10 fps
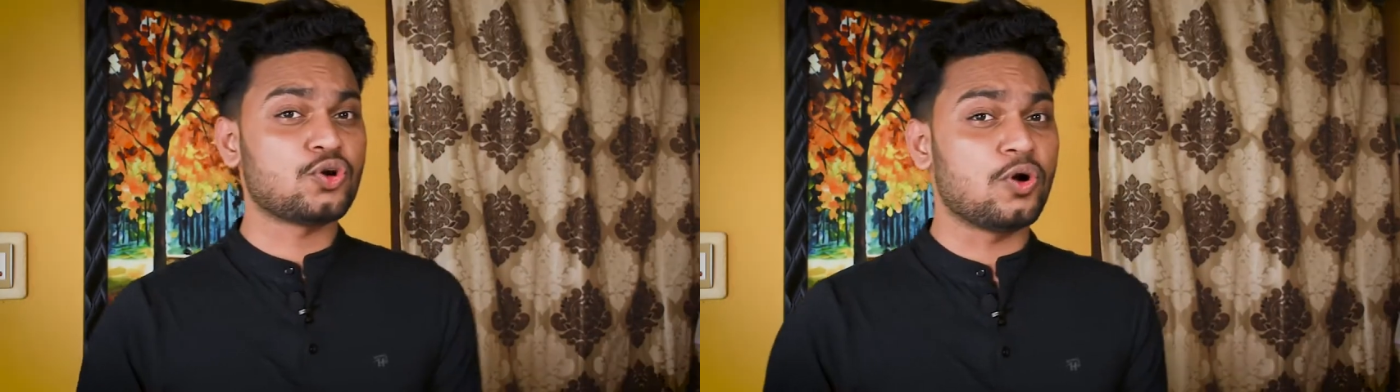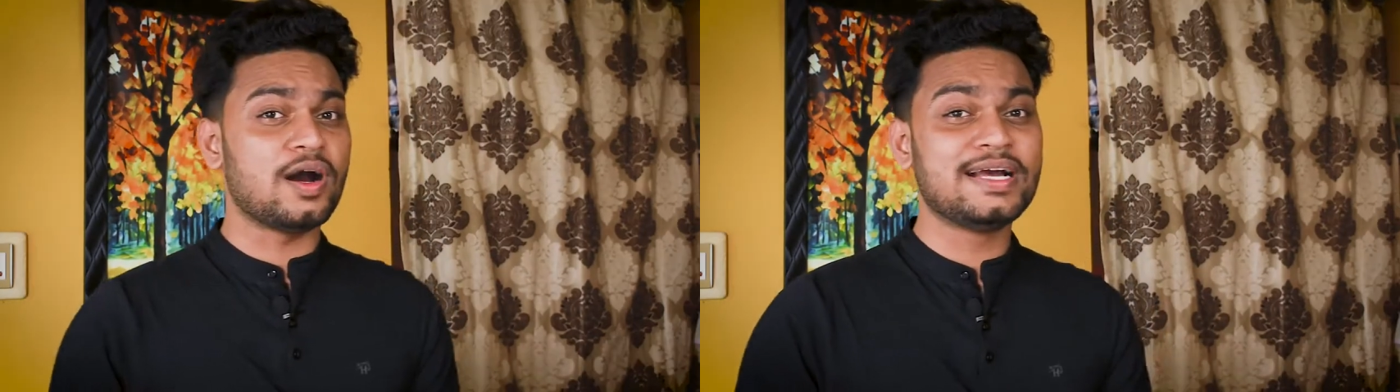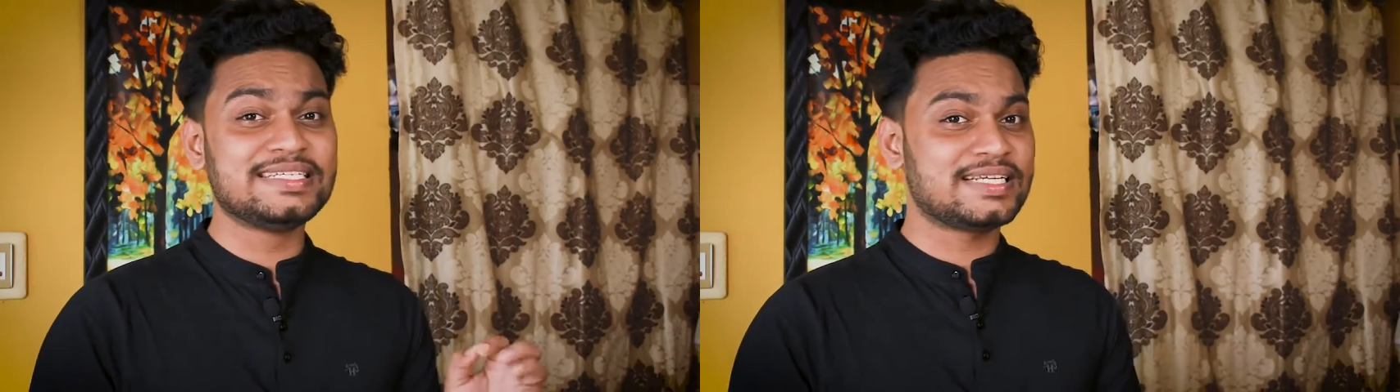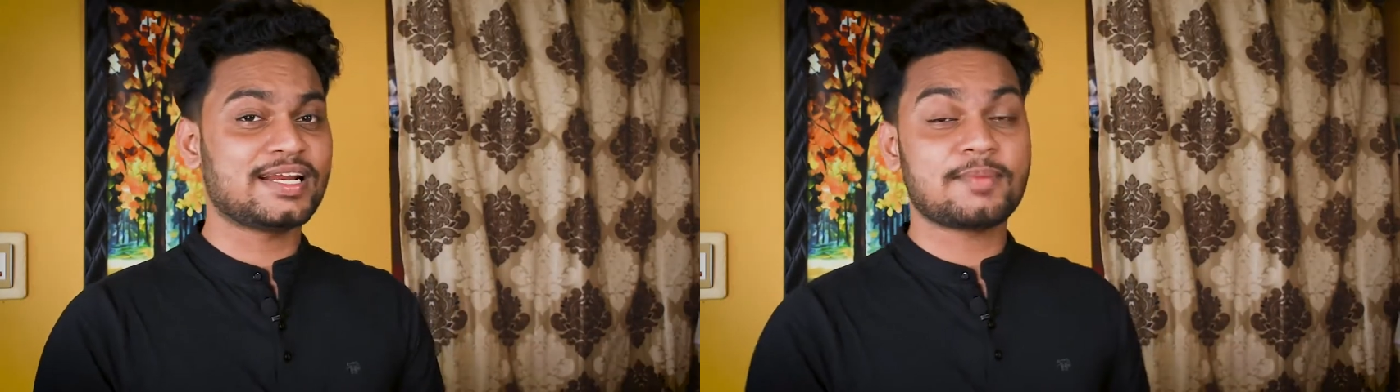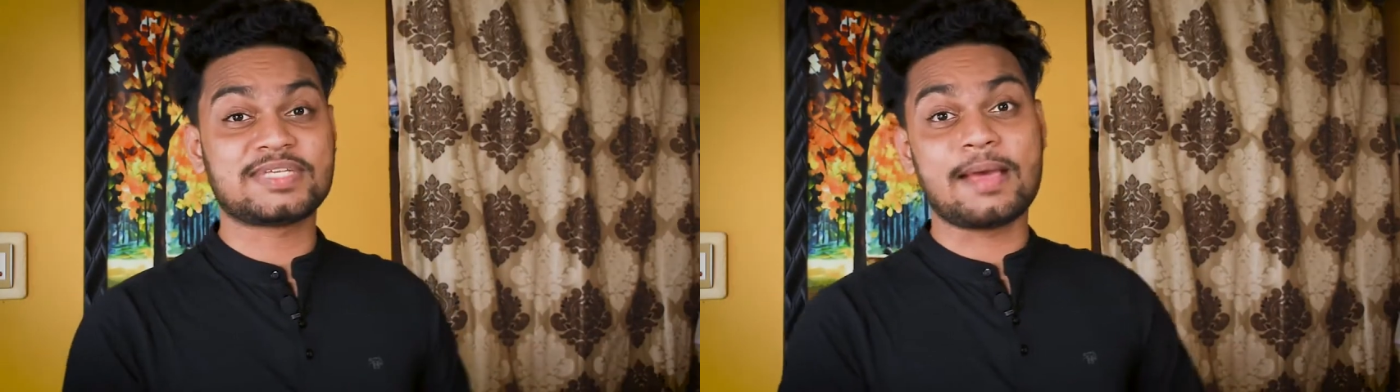So,
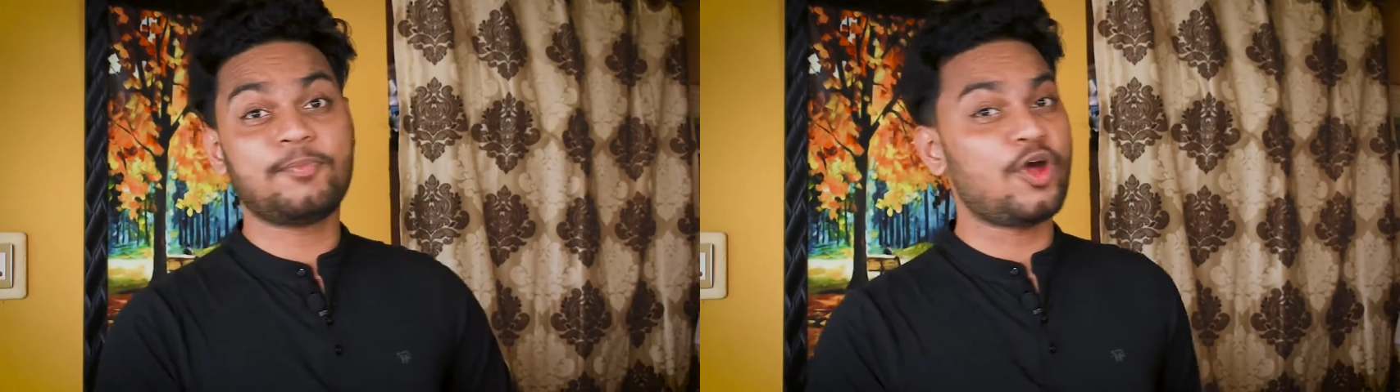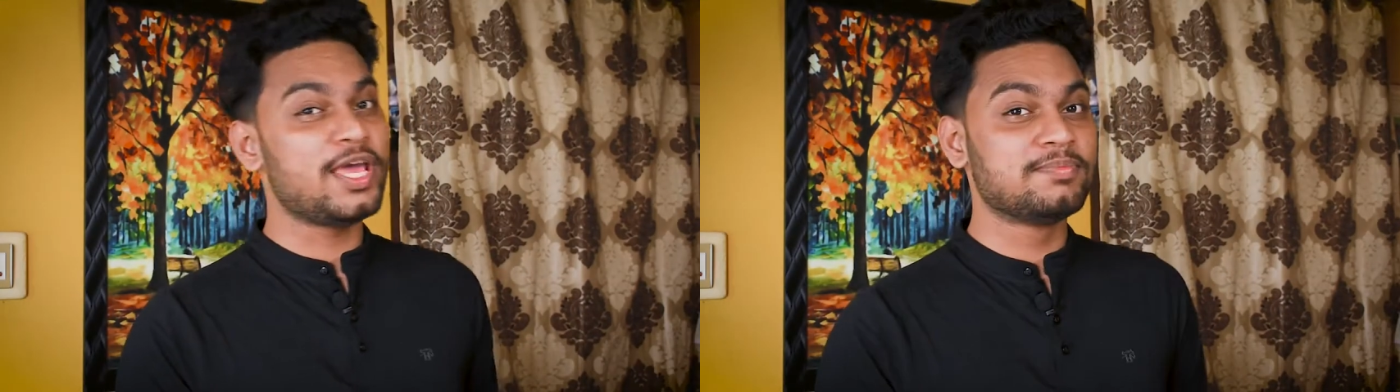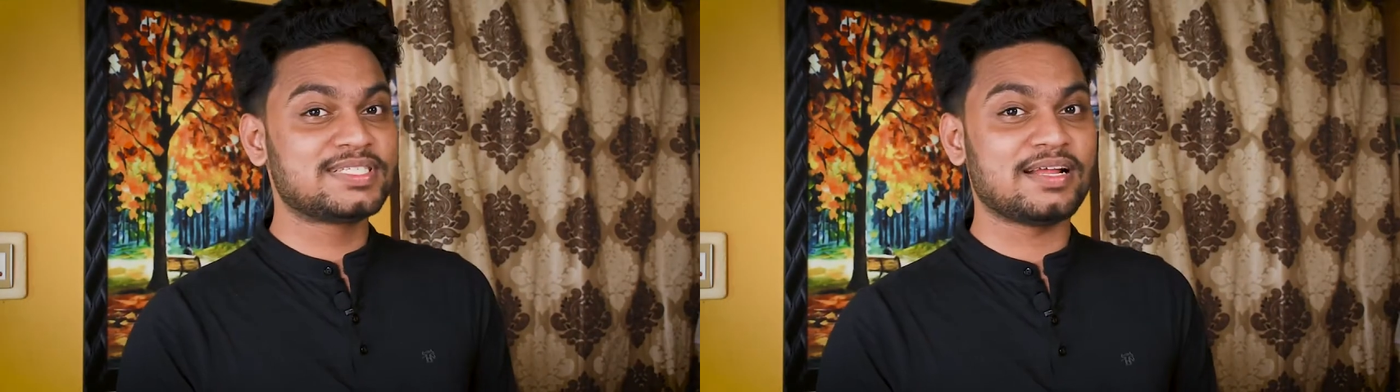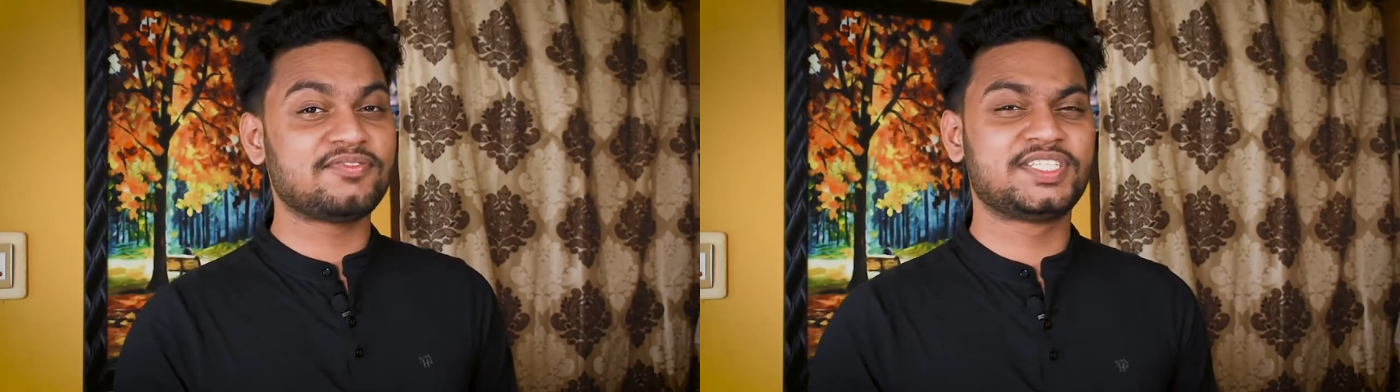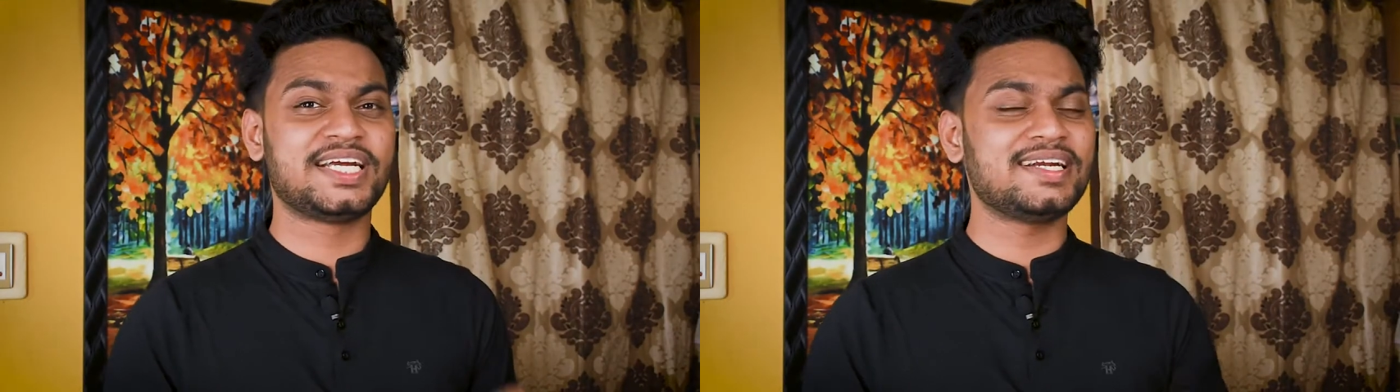Instagram's employee
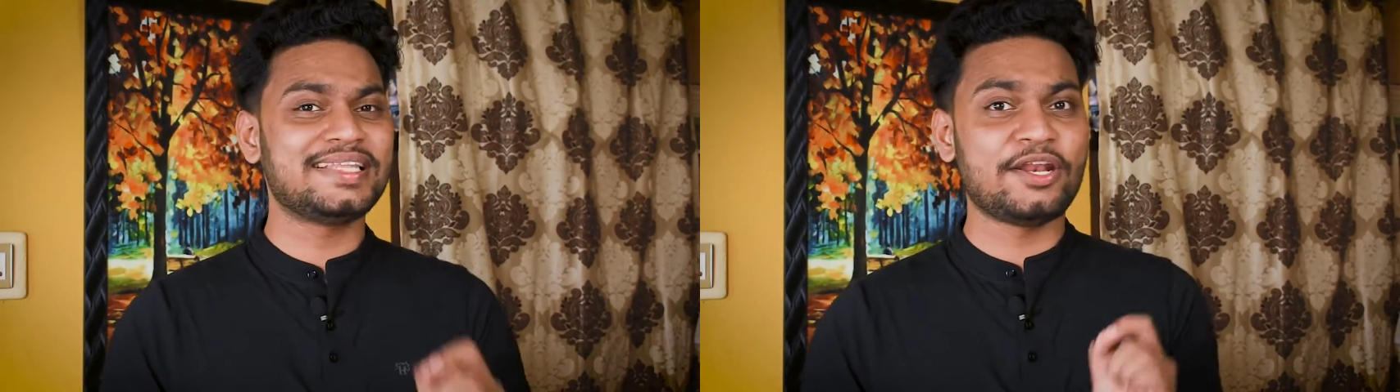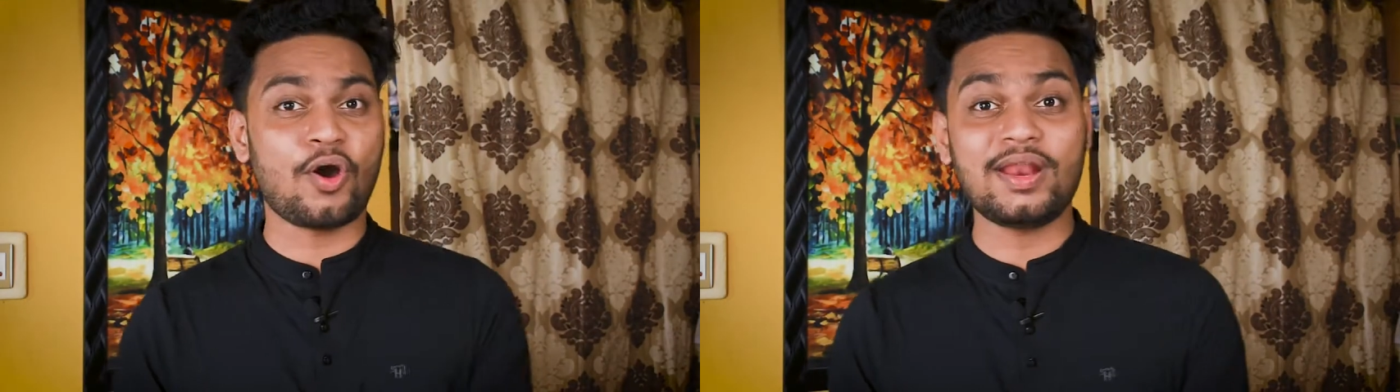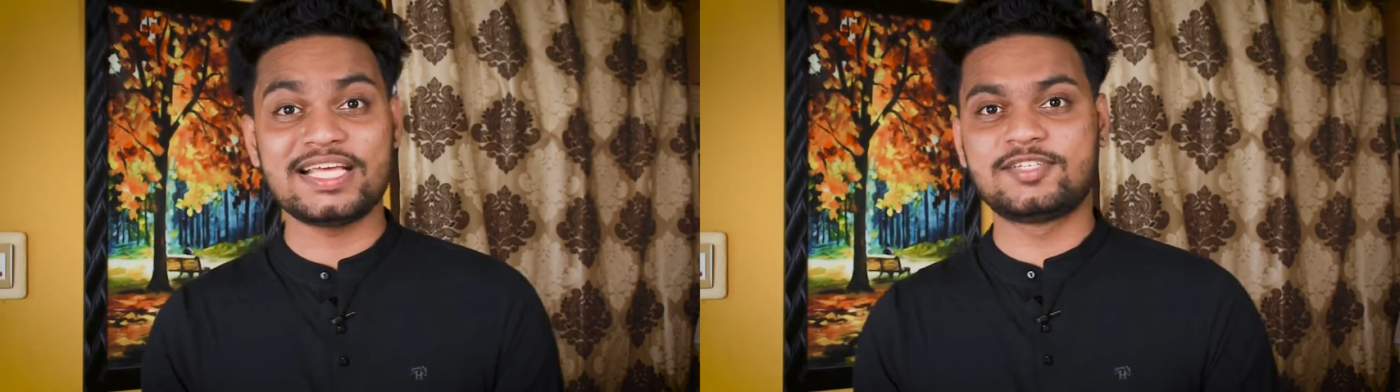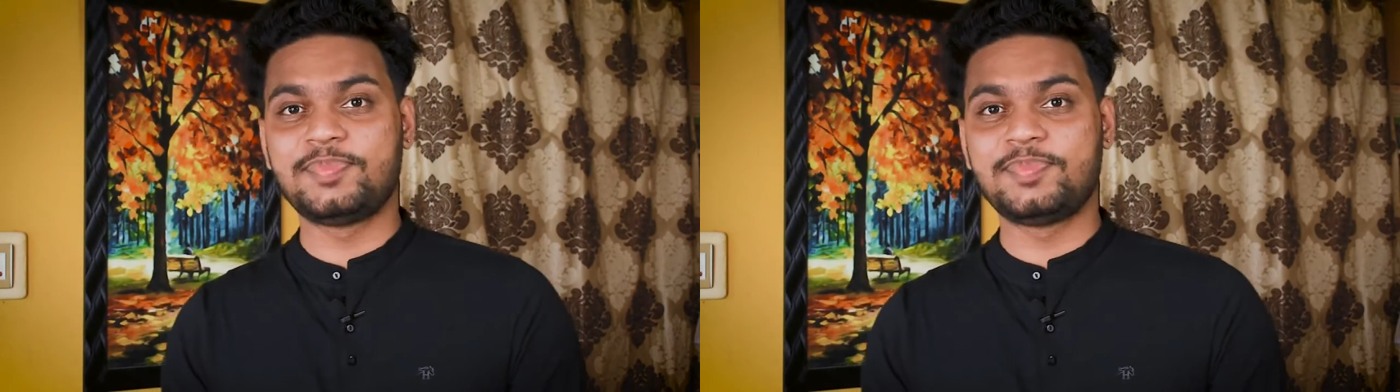himself shared the knowledge